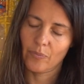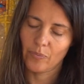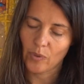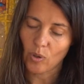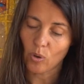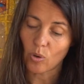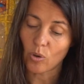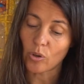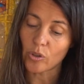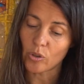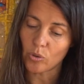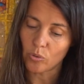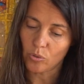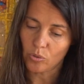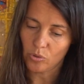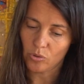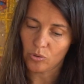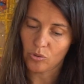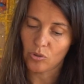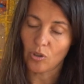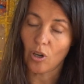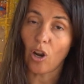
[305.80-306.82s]
Or you
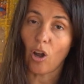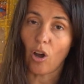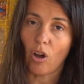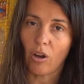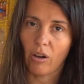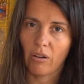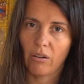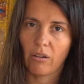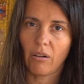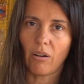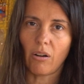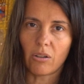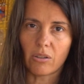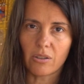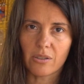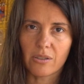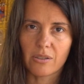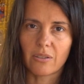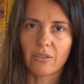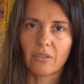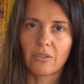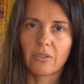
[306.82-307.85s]
could lock
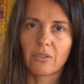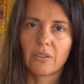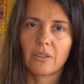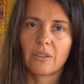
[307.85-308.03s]
also